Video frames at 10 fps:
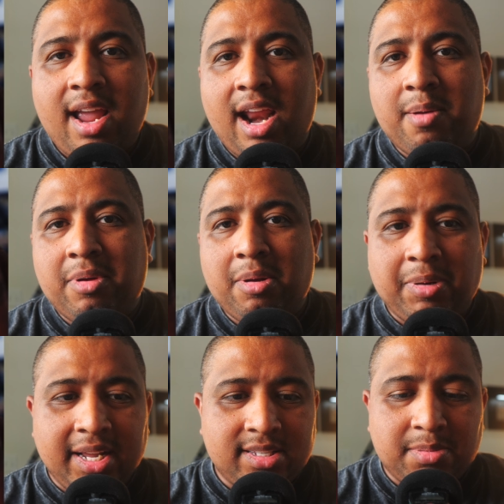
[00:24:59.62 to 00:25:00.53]
And I'm going to
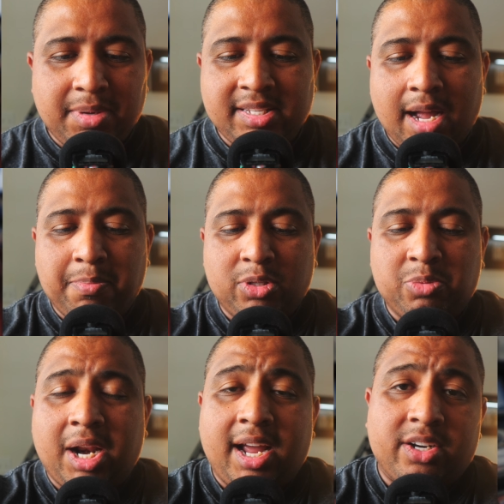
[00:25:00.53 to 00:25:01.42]
play some examples,
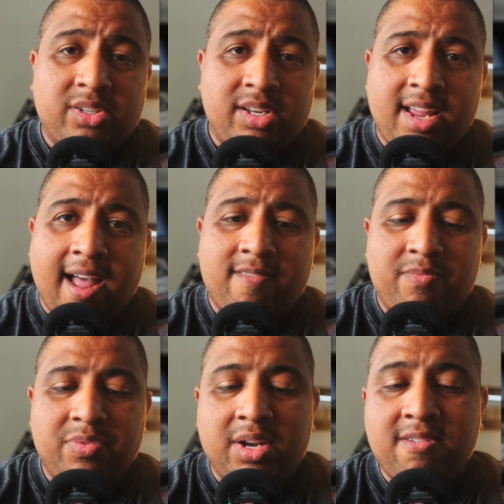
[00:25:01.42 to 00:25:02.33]
but I actually
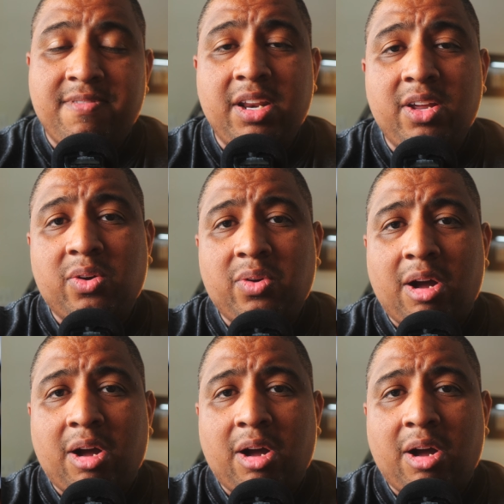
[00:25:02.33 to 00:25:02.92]
have done a video